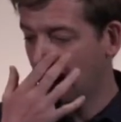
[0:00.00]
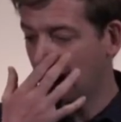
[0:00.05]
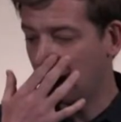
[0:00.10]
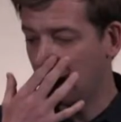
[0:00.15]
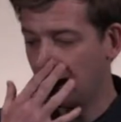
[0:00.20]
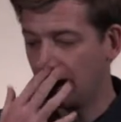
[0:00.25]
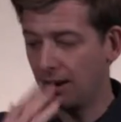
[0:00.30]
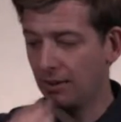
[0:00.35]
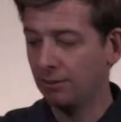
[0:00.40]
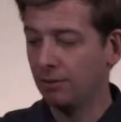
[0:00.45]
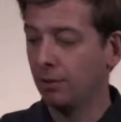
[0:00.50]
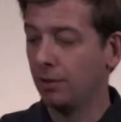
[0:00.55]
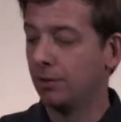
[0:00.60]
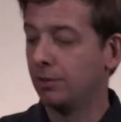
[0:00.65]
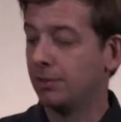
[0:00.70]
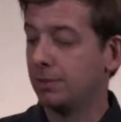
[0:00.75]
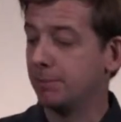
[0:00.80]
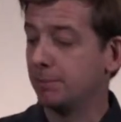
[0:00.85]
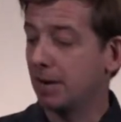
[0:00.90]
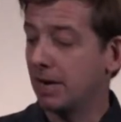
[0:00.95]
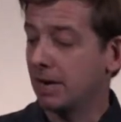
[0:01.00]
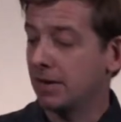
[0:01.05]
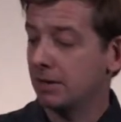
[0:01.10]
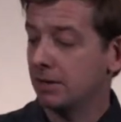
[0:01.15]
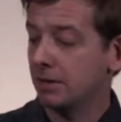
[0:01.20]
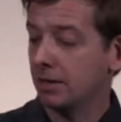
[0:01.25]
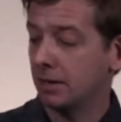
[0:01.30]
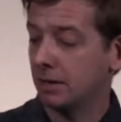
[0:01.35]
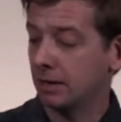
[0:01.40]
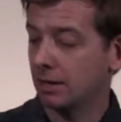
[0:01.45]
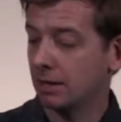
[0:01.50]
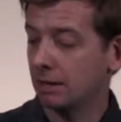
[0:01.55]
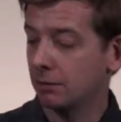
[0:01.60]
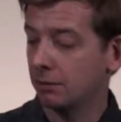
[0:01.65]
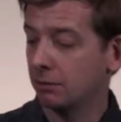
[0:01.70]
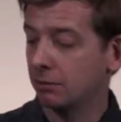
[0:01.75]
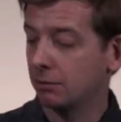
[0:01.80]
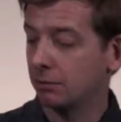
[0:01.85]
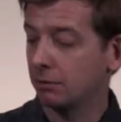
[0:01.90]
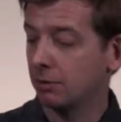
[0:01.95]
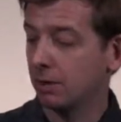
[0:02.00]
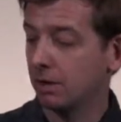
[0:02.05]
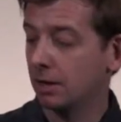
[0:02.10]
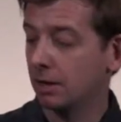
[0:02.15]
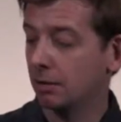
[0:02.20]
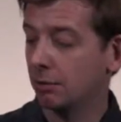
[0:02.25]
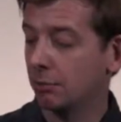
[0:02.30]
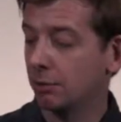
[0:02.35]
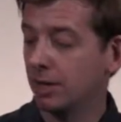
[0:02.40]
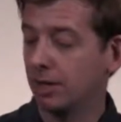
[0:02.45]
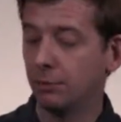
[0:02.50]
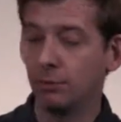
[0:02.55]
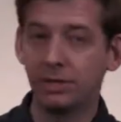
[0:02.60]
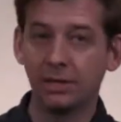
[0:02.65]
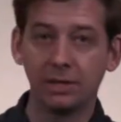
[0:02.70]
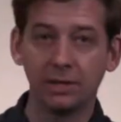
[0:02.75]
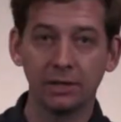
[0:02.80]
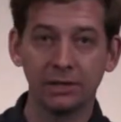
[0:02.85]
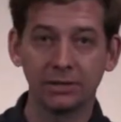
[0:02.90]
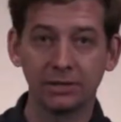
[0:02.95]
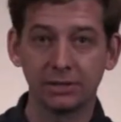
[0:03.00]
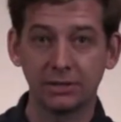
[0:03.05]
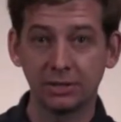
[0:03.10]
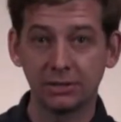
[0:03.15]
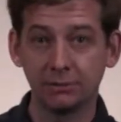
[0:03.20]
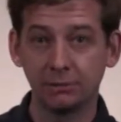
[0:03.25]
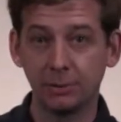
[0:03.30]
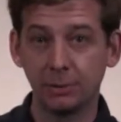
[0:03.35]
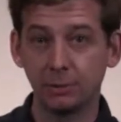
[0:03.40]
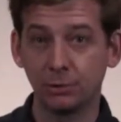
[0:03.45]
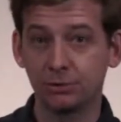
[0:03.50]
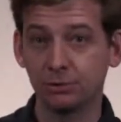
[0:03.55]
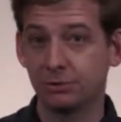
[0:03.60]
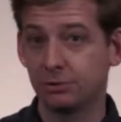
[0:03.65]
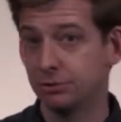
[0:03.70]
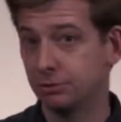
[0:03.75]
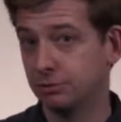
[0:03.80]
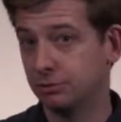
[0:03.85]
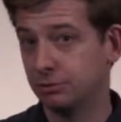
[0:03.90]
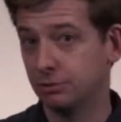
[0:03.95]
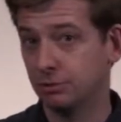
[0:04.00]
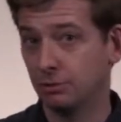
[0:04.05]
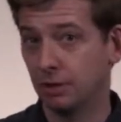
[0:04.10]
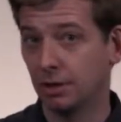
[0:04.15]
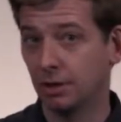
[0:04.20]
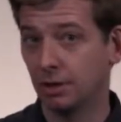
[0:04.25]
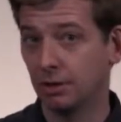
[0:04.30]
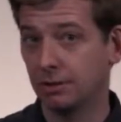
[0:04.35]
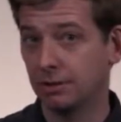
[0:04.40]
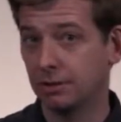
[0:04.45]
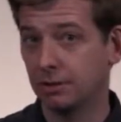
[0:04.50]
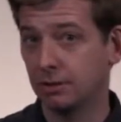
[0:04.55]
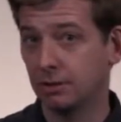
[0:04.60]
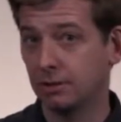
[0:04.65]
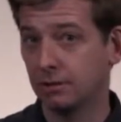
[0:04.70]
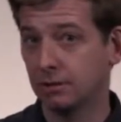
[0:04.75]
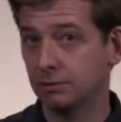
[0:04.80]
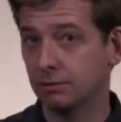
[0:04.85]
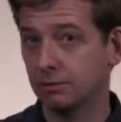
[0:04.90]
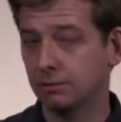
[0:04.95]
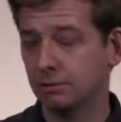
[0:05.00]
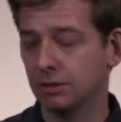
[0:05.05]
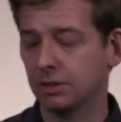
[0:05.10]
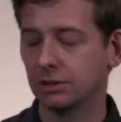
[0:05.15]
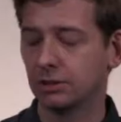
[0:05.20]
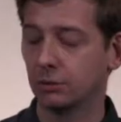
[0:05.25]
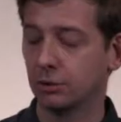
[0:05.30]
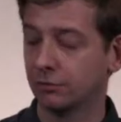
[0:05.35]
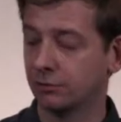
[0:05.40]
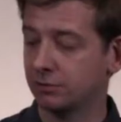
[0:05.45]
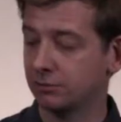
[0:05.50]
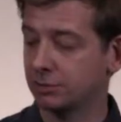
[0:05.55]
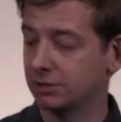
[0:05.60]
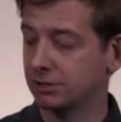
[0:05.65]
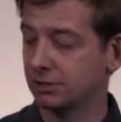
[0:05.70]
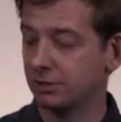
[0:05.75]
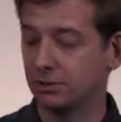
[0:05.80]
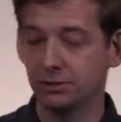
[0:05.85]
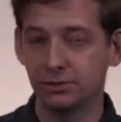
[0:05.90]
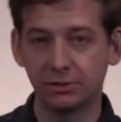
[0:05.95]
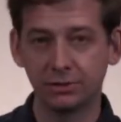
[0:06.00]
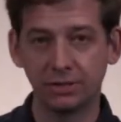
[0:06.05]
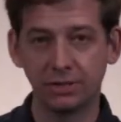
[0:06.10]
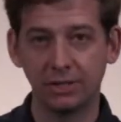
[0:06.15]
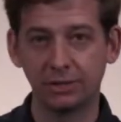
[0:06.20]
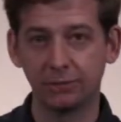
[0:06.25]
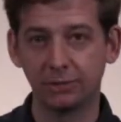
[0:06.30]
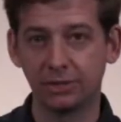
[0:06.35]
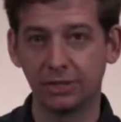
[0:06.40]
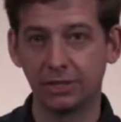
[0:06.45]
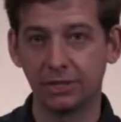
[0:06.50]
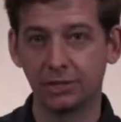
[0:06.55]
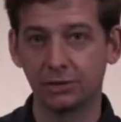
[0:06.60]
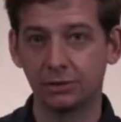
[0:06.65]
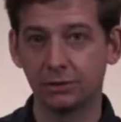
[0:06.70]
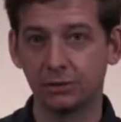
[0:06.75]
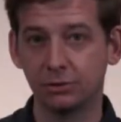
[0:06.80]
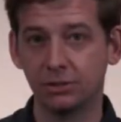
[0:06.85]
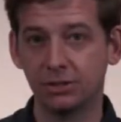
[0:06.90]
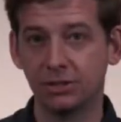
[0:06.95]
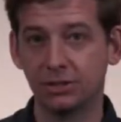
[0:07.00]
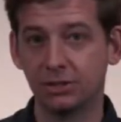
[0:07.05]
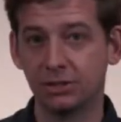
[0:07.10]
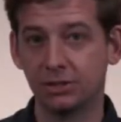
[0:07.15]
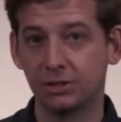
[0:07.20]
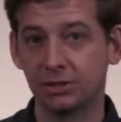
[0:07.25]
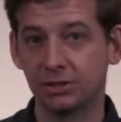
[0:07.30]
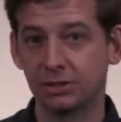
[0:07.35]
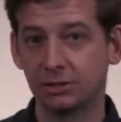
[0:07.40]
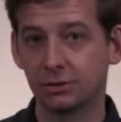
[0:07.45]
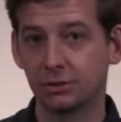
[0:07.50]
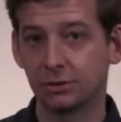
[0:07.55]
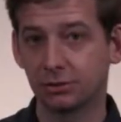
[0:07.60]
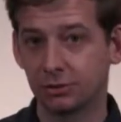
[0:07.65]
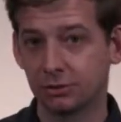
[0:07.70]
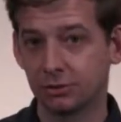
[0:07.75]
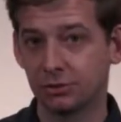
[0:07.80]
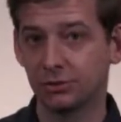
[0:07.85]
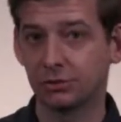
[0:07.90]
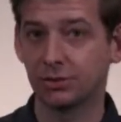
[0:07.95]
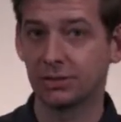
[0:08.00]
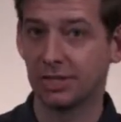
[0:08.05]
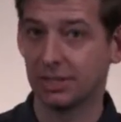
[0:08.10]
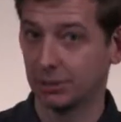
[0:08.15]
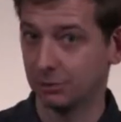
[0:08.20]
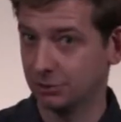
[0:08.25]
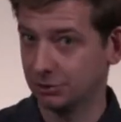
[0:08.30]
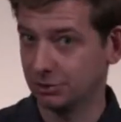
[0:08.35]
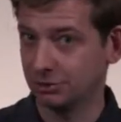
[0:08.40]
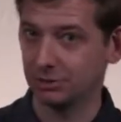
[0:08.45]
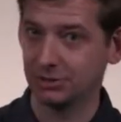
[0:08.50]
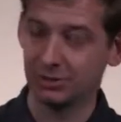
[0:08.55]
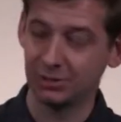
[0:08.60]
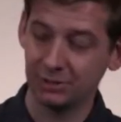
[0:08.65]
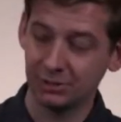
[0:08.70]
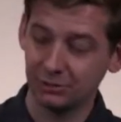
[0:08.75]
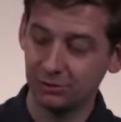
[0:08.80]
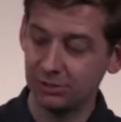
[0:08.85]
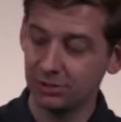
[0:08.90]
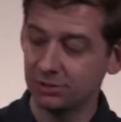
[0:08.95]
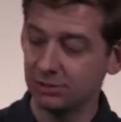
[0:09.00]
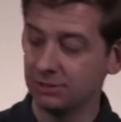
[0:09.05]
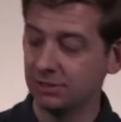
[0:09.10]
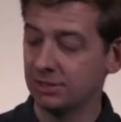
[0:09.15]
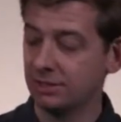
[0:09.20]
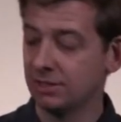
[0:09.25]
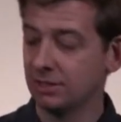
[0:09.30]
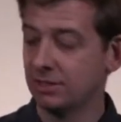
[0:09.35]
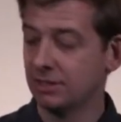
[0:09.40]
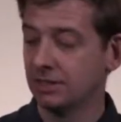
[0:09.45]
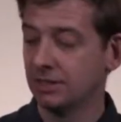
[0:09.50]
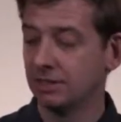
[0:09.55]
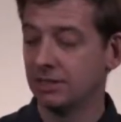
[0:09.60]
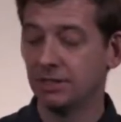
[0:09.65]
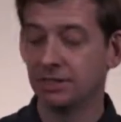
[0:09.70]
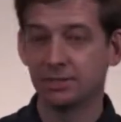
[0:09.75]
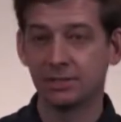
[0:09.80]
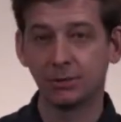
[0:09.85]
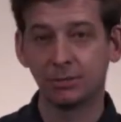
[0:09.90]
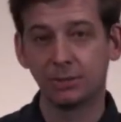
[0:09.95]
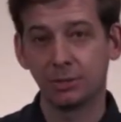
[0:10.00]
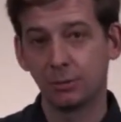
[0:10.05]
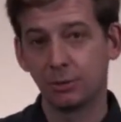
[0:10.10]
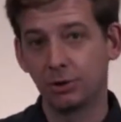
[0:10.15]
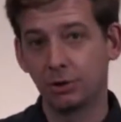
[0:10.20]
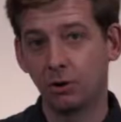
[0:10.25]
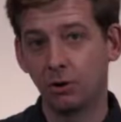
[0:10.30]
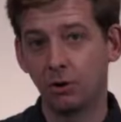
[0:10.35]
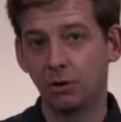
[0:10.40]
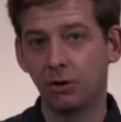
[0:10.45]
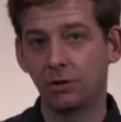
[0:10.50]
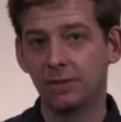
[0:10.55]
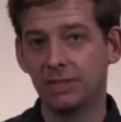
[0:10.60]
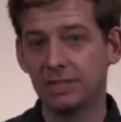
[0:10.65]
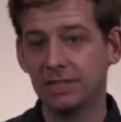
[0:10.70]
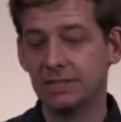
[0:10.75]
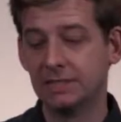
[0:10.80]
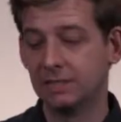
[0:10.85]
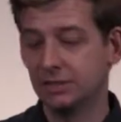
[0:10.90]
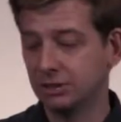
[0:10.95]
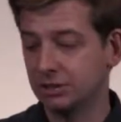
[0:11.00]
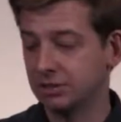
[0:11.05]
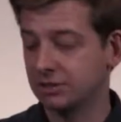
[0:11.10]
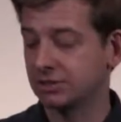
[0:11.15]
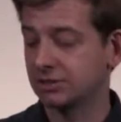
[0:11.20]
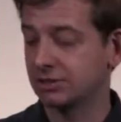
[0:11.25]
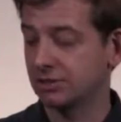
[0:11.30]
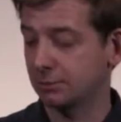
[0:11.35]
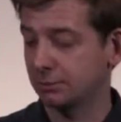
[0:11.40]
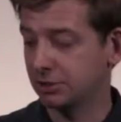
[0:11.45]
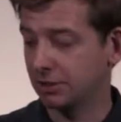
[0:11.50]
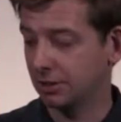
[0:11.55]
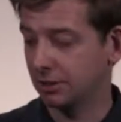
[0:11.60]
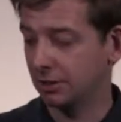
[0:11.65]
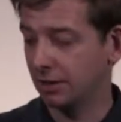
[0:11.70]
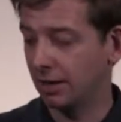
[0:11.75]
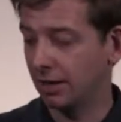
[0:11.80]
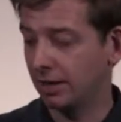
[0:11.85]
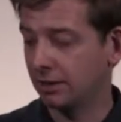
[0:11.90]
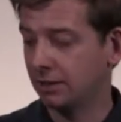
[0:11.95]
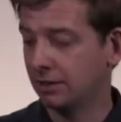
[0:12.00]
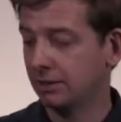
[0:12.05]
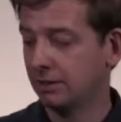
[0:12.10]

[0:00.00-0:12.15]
The main way we suggest people to look for materials relating to indigenous cultures, languages, and histories is something we call the Indigenous Subject Guide.